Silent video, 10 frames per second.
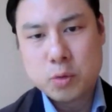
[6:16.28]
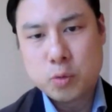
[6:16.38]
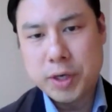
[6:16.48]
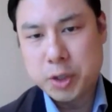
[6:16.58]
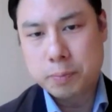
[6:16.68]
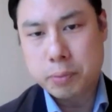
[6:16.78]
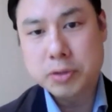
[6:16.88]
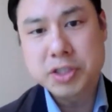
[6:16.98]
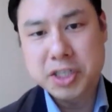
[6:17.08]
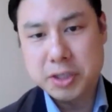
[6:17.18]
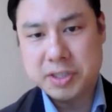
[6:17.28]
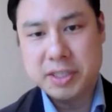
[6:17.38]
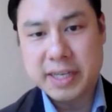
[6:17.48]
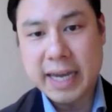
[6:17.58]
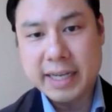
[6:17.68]
when you're prosecuting
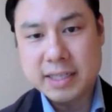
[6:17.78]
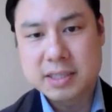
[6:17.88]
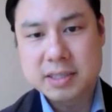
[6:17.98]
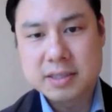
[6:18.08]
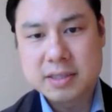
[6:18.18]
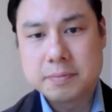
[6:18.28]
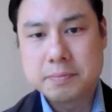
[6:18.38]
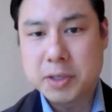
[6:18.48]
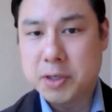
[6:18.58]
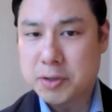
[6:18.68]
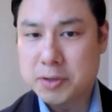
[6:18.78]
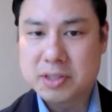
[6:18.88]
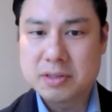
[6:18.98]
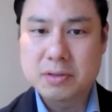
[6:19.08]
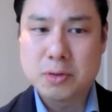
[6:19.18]
a case,
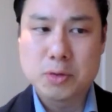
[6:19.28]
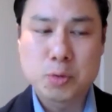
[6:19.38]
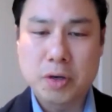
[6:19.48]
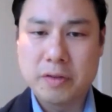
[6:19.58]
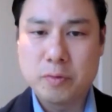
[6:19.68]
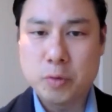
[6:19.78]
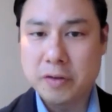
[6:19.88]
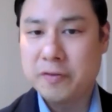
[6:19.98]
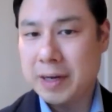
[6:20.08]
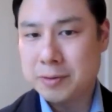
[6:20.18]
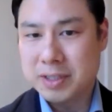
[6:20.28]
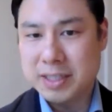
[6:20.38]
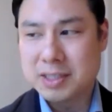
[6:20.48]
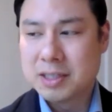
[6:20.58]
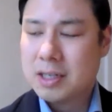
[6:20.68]
because of course what I've found
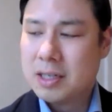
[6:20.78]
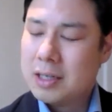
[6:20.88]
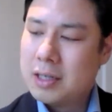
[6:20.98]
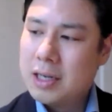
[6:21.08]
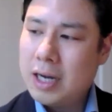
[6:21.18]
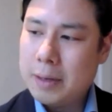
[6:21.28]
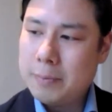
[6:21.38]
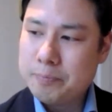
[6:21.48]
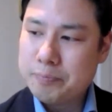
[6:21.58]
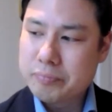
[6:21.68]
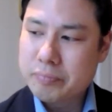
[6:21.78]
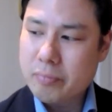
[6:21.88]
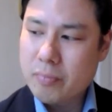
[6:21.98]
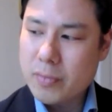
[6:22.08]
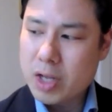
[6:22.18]
is
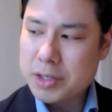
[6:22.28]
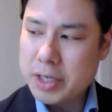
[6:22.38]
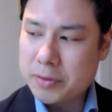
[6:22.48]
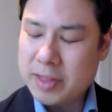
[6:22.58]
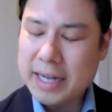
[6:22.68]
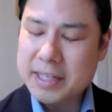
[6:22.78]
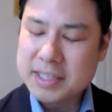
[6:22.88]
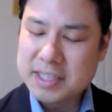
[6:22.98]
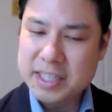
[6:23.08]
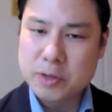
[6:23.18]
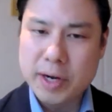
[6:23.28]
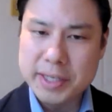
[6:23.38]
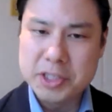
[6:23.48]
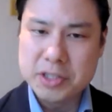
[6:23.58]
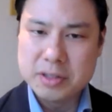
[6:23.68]
that
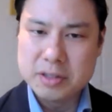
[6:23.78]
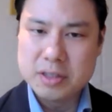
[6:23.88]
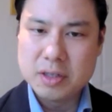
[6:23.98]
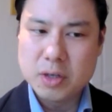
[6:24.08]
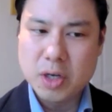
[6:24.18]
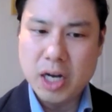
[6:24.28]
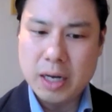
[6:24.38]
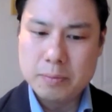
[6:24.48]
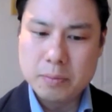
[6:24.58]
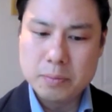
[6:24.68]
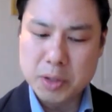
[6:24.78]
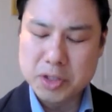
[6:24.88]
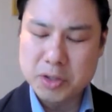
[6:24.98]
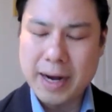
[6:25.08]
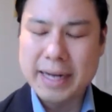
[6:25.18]
consideration,
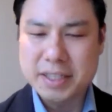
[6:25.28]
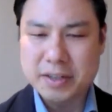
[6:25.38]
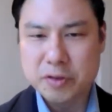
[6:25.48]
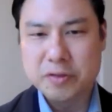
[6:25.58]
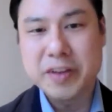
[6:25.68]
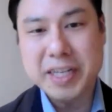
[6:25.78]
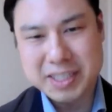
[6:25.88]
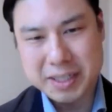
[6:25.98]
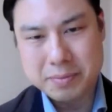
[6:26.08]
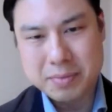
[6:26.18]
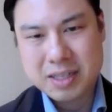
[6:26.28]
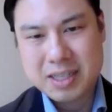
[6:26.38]
because you're acting for the victim,